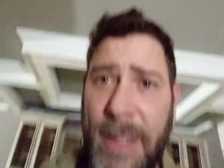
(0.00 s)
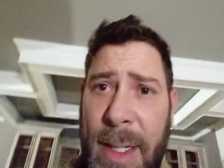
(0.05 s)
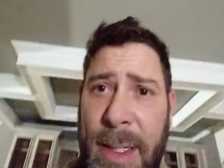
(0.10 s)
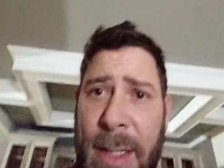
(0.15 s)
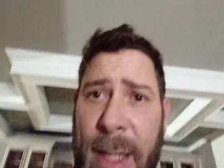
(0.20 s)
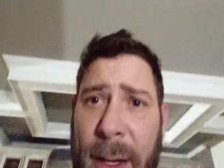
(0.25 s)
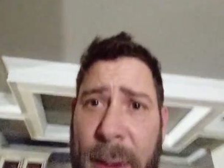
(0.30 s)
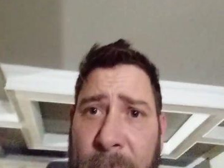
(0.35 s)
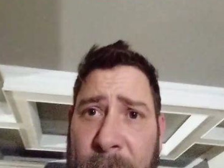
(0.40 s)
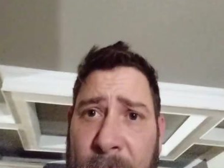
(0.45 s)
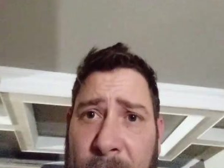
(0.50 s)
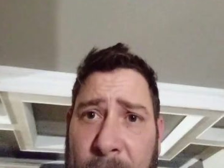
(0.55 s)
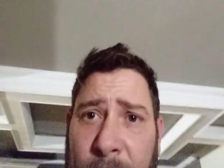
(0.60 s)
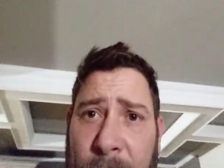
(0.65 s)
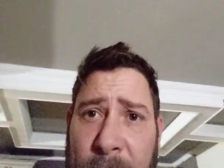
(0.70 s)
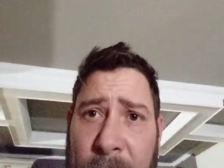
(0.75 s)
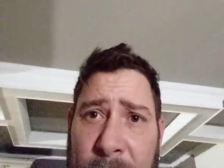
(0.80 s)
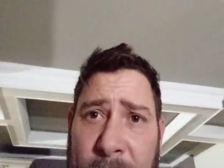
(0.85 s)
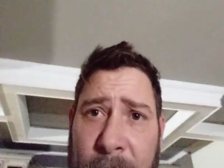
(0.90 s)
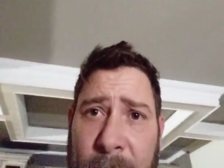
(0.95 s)
That's how I was
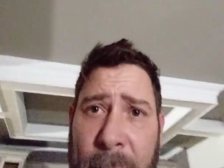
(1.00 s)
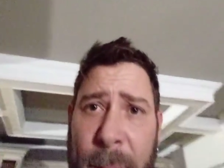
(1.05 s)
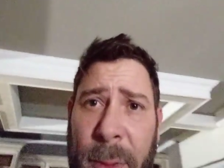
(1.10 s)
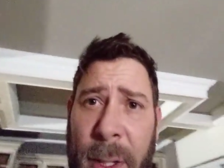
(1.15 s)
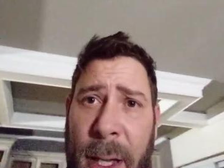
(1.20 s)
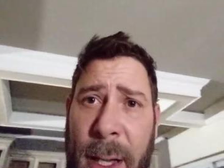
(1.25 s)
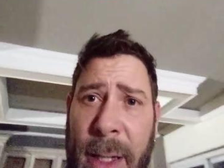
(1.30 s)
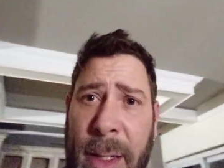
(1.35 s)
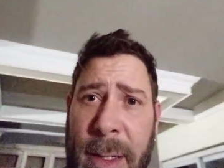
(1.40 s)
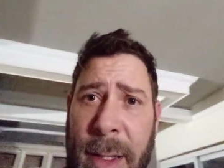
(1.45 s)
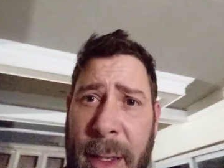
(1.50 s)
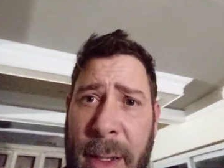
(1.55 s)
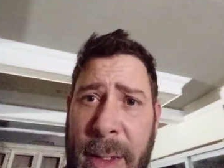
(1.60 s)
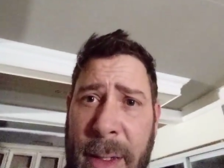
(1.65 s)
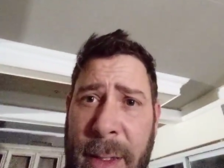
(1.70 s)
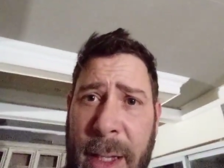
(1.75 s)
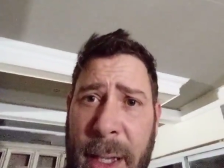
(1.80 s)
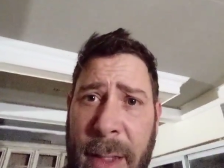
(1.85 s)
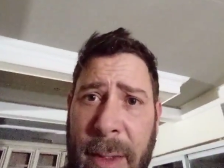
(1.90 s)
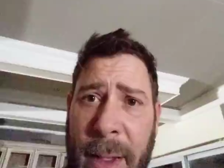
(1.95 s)
able to snap lines on a
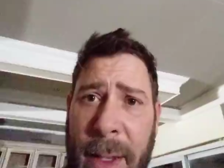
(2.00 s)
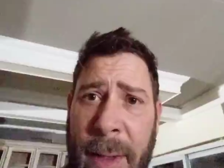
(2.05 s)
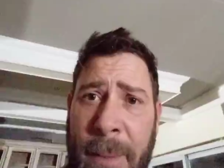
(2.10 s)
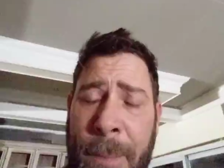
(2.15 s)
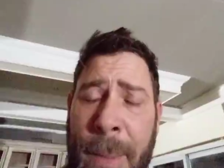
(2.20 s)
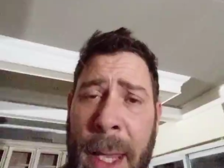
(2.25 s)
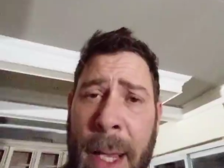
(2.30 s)
ceiling.